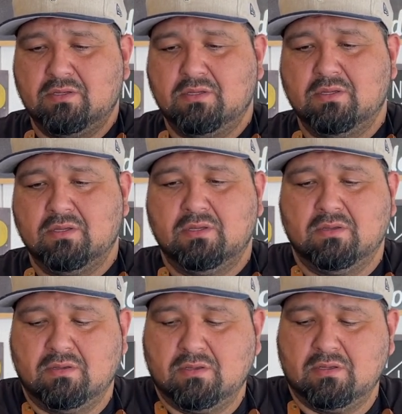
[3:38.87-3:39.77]

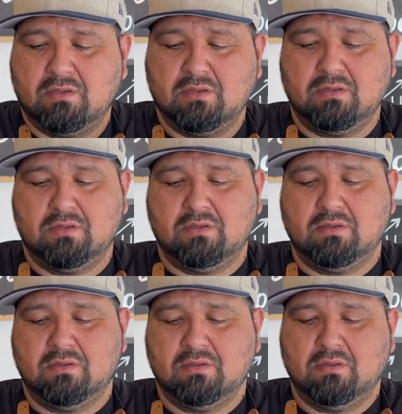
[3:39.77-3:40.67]

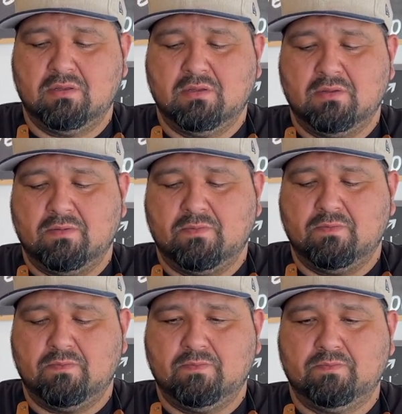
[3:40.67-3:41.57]

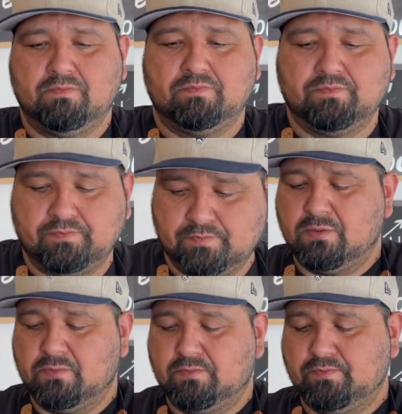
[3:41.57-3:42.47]

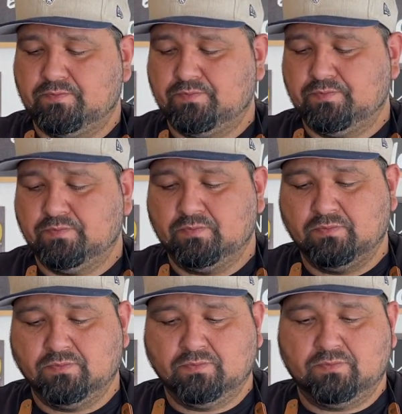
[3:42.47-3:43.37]

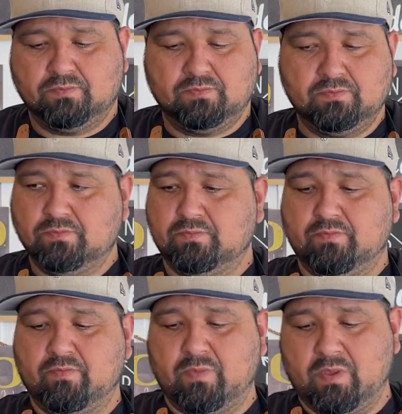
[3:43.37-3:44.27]

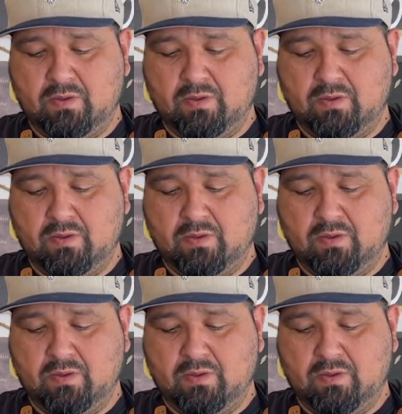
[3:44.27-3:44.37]
Nothing is said.